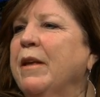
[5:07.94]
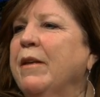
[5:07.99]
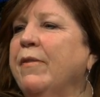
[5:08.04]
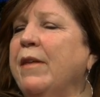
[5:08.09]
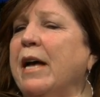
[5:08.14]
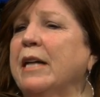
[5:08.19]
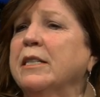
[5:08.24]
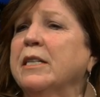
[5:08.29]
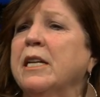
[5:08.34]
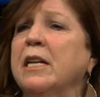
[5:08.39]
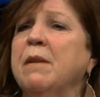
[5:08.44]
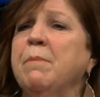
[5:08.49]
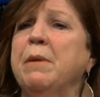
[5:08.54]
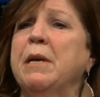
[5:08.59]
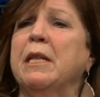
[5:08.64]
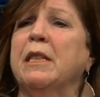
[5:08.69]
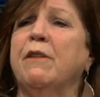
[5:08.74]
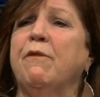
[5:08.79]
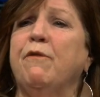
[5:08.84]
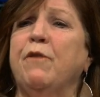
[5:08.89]
That's going to be
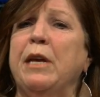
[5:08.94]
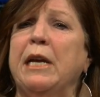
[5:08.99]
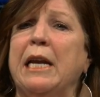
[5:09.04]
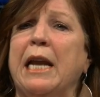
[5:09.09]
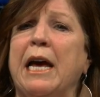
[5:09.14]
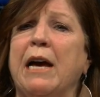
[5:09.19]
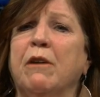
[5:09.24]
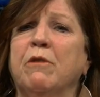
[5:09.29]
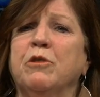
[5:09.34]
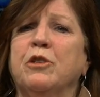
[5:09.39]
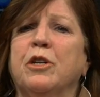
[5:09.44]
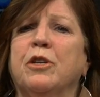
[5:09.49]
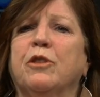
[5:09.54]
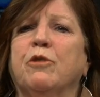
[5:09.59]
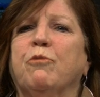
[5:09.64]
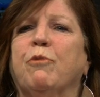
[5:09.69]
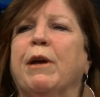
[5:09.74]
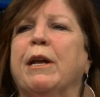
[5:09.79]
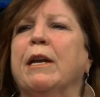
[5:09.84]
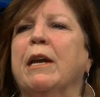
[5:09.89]
at the V Lounge at
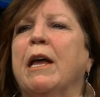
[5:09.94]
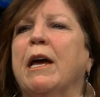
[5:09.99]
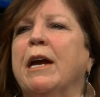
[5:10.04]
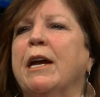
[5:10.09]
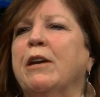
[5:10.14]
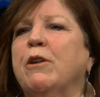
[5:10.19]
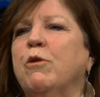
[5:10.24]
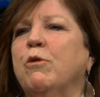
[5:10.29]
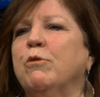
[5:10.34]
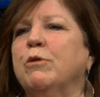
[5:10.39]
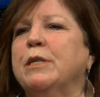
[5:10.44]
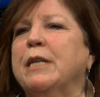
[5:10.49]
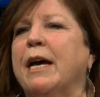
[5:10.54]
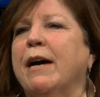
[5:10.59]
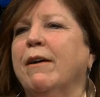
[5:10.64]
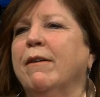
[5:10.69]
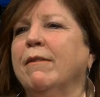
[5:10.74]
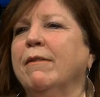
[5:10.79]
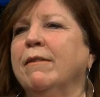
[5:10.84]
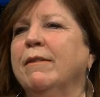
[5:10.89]
the Red Lion
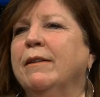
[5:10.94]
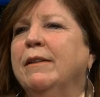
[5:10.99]
Hotel.